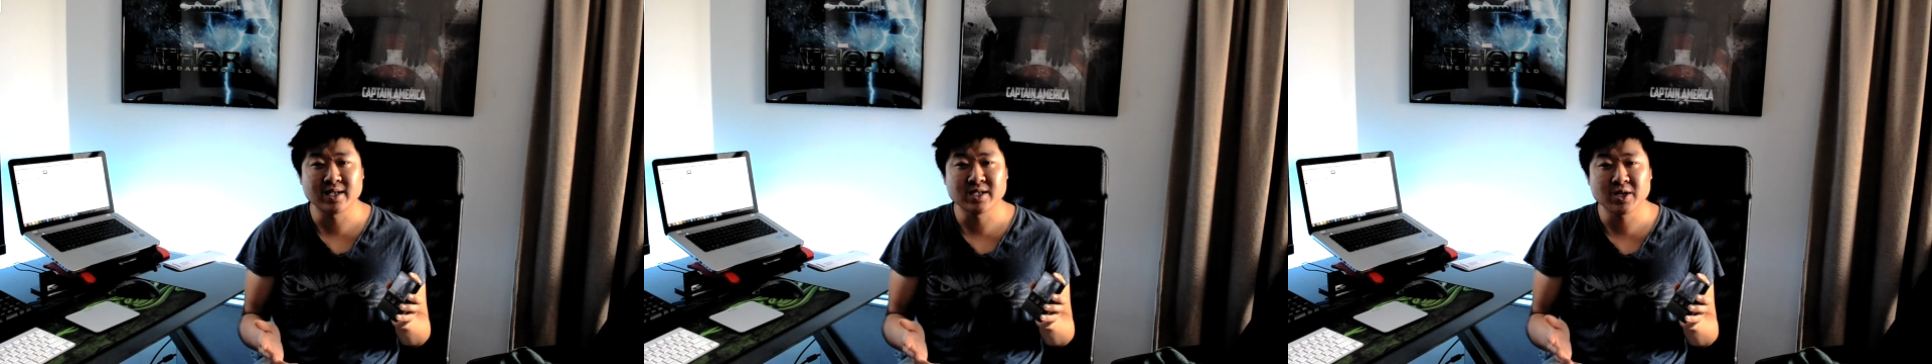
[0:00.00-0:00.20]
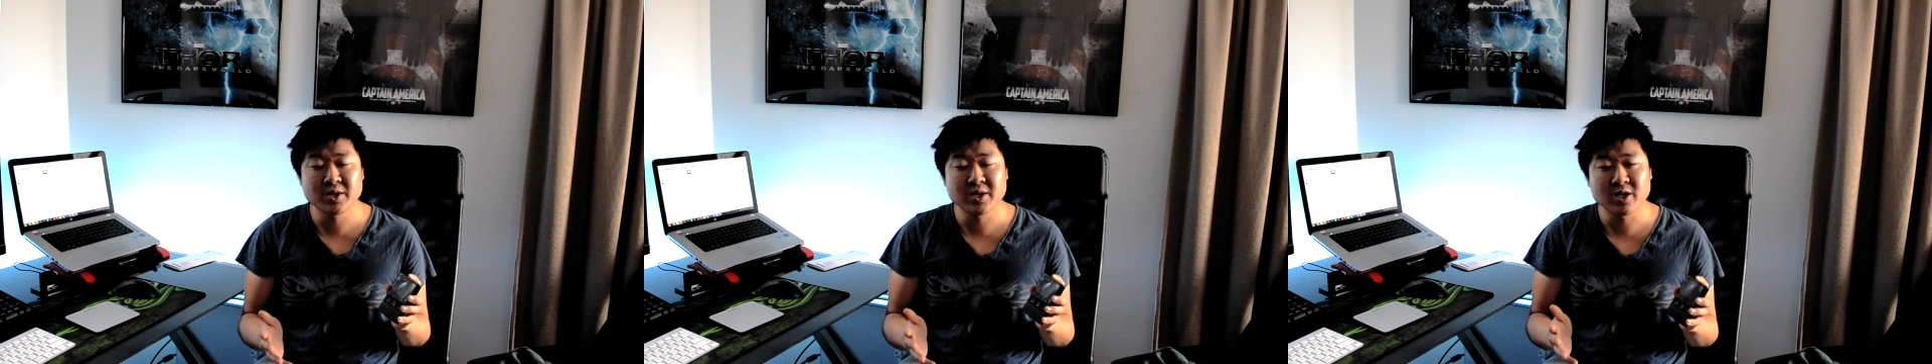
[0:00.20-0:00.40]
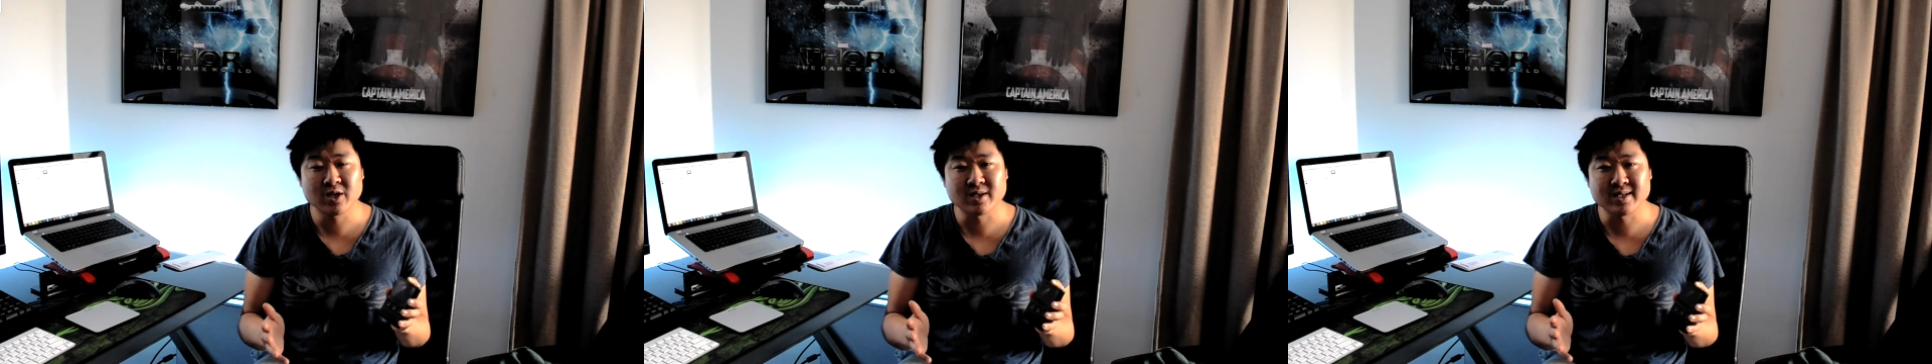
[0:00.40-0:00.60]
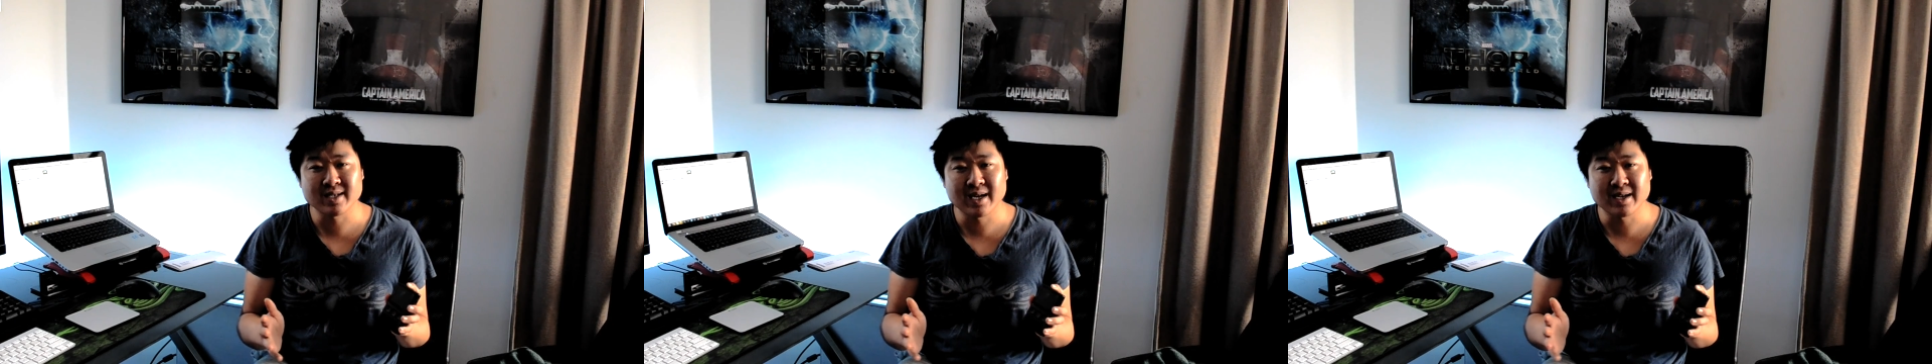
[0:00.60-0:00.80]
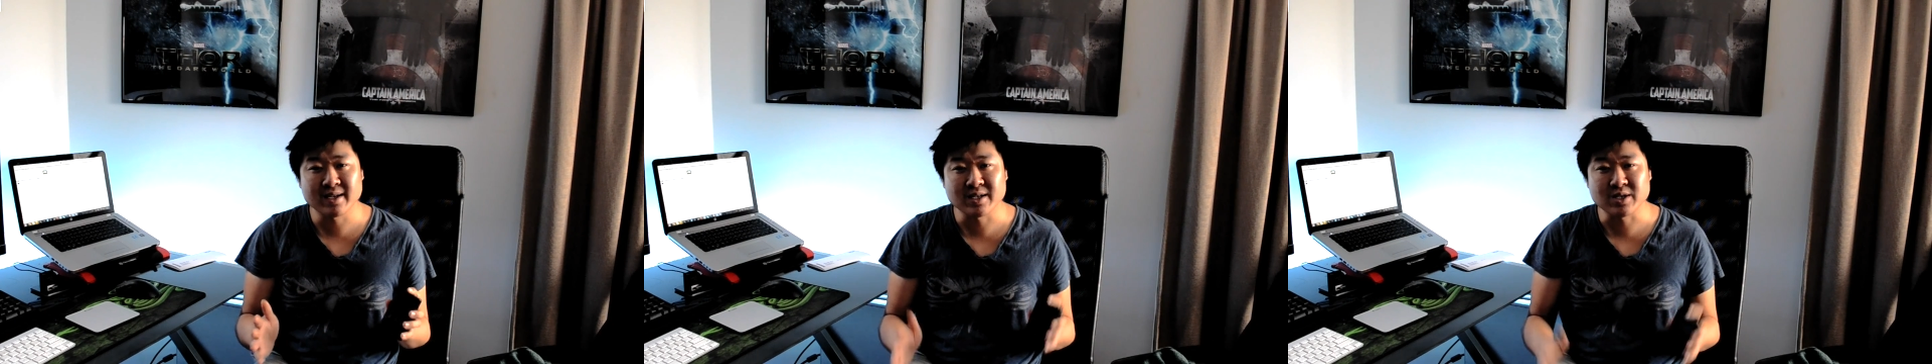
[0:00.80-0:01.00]
it's only going to
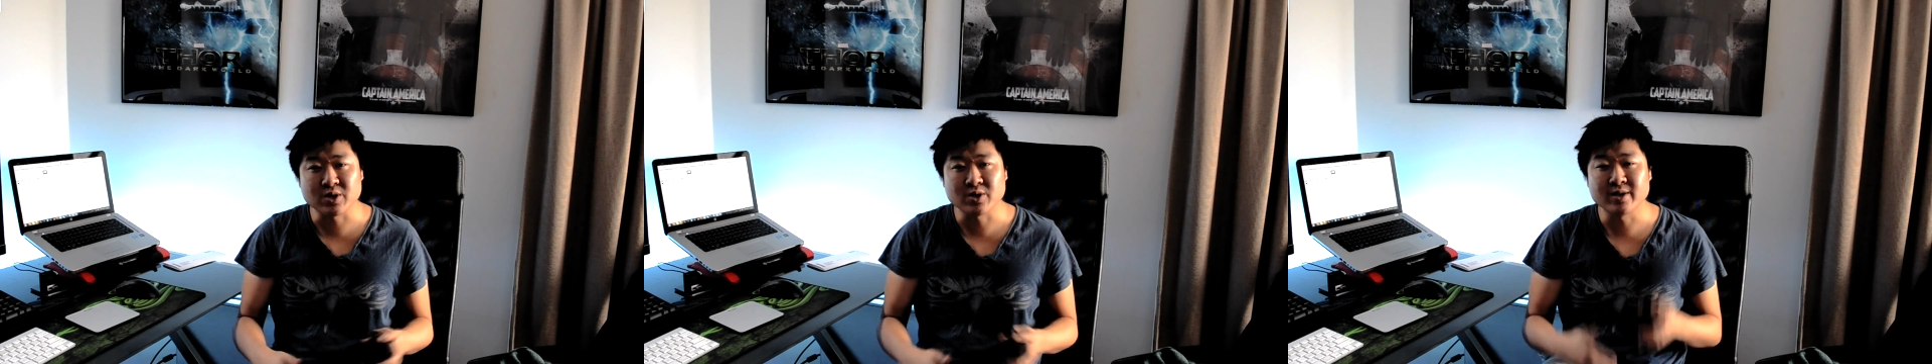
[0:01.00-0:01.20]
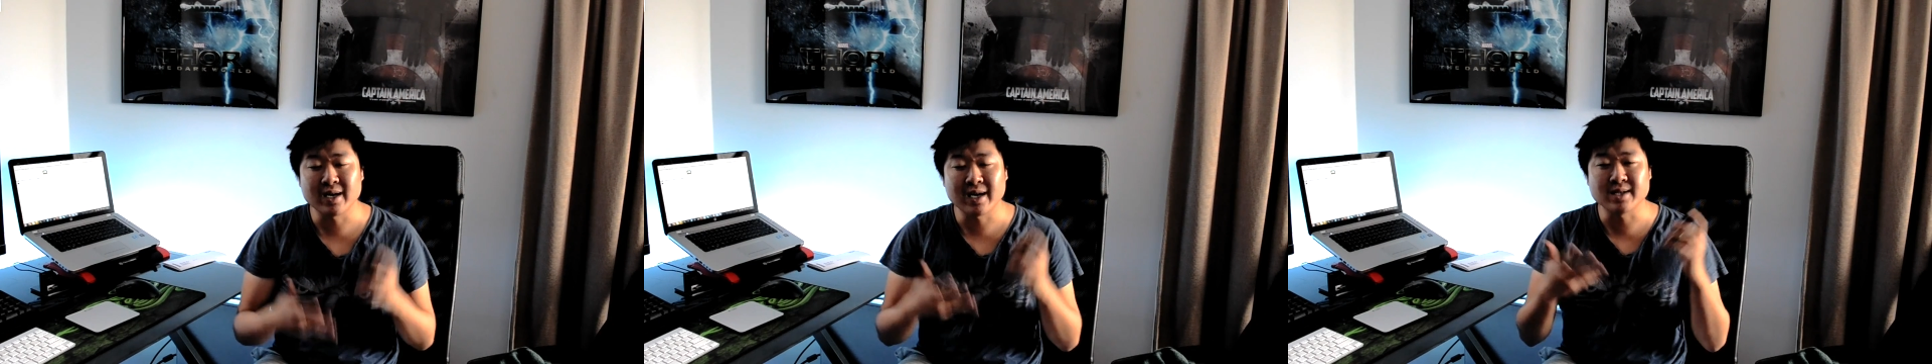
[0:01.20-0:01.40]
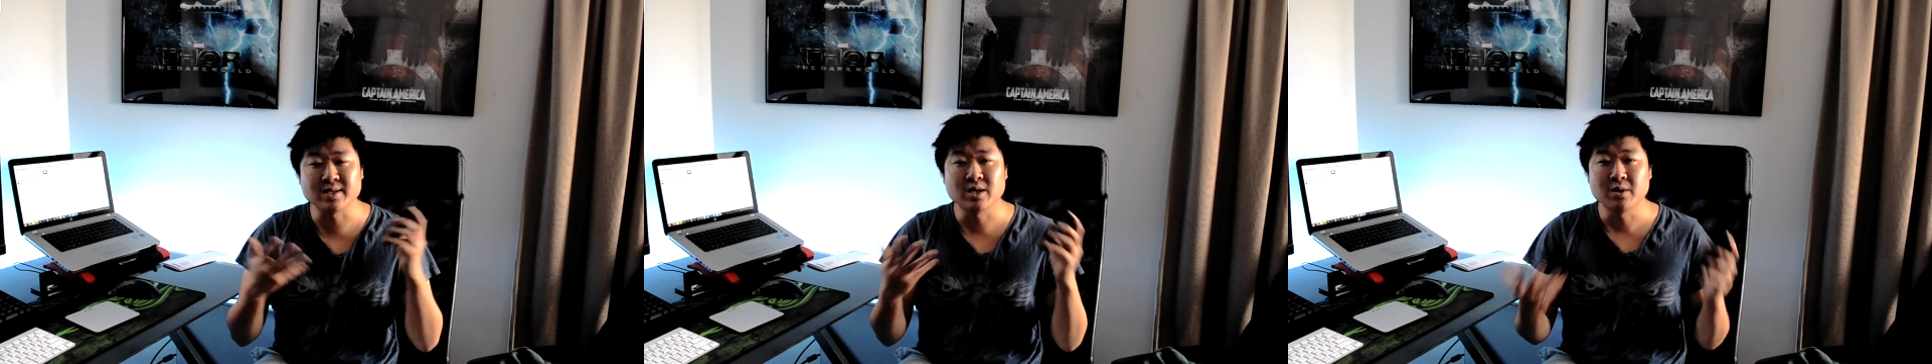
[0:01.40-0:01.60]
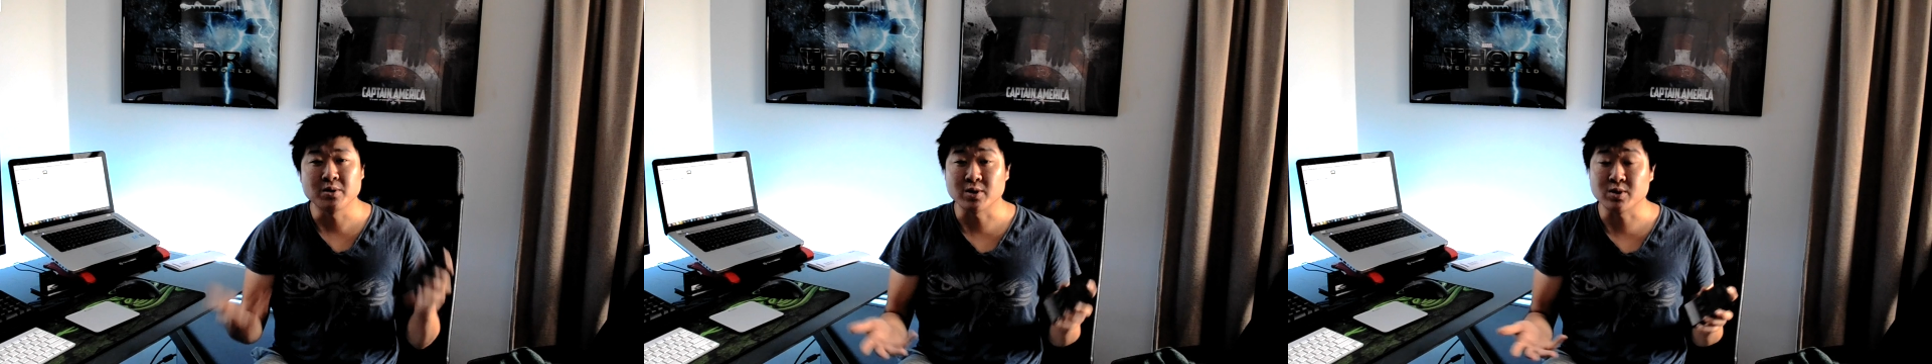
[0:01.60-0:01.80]
sound as good as